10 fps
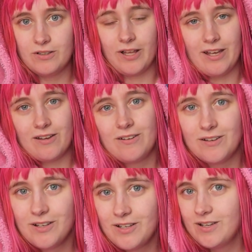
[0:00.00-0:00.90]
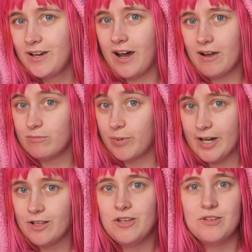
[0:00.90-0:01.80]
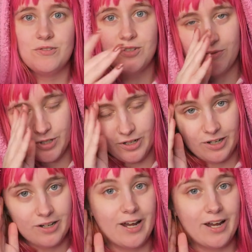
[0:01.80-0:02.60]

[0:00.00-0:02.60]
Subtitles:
like, I barely use Twitter,